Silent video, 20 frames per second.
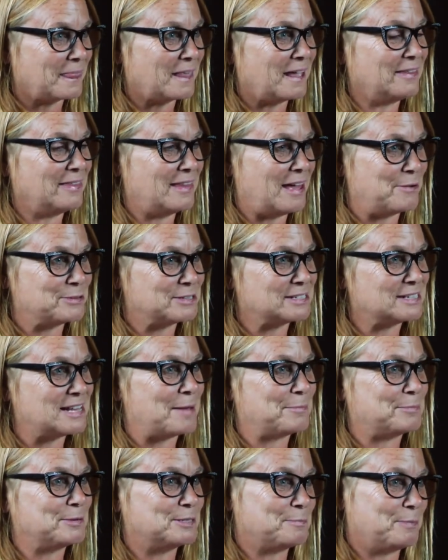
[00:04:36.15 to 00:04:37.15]
And that was
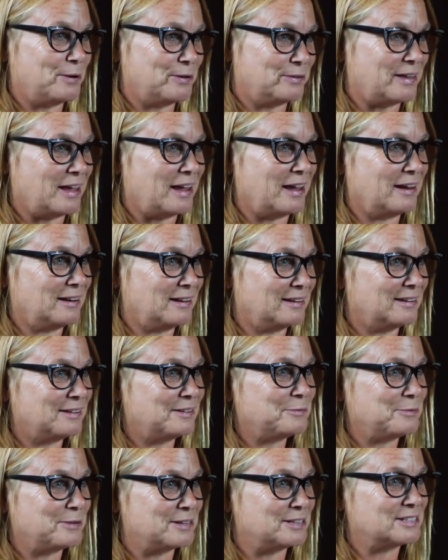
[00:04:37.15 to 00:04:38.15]
Slappy's birthday,
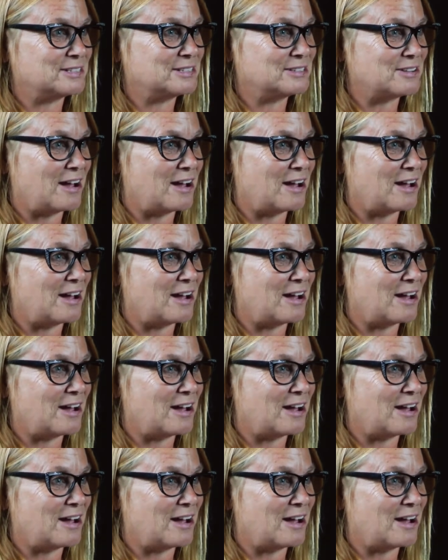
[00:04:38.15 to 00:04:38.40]
was